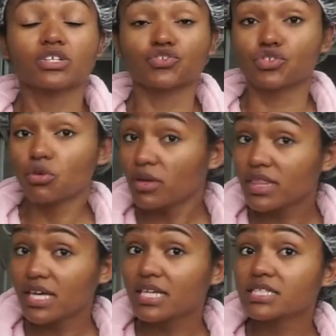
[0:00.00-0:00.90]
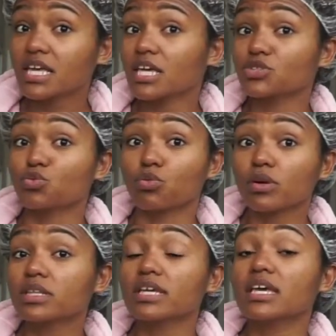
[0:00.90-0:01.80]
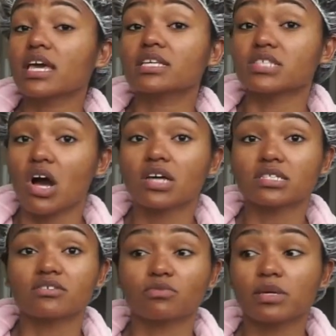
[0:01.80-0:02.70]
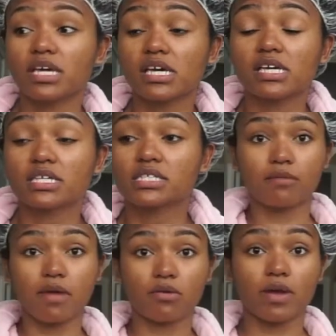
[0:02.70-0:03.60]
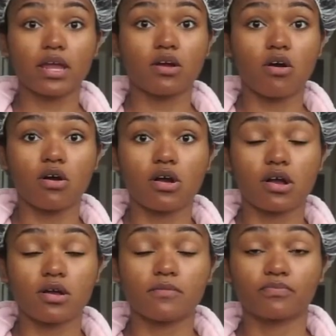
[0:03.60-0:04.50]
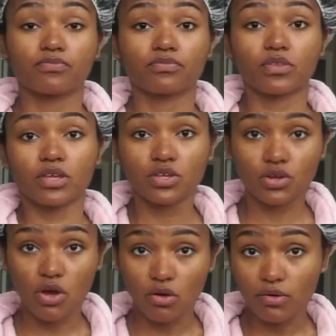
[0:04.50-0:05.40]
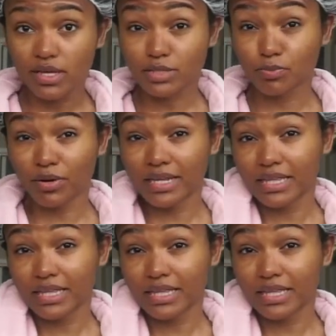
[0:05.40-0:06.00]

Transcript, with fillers: doing this is really exhaustive because my right arm, you know, is pretty